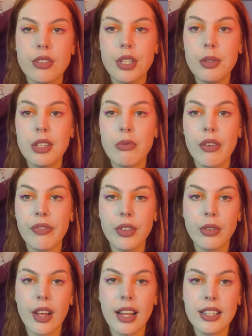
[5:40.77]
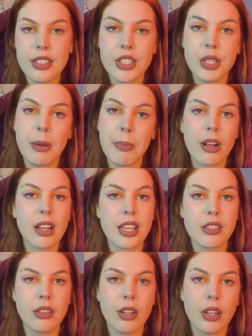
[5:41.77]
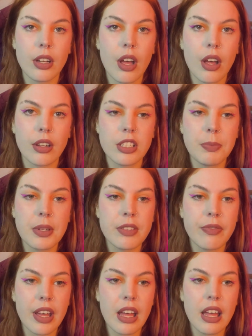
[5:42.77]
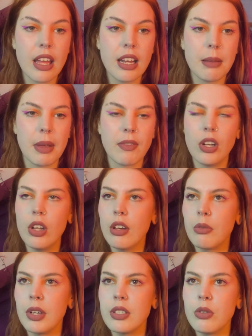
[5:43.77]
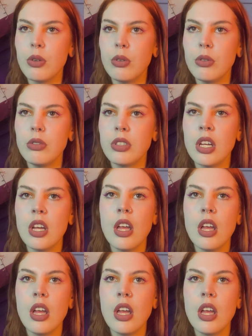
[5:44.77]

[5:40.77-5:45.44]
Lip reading: Susie Ruffle, I listened to her podcast on Spotify. Let me have a look what it's called.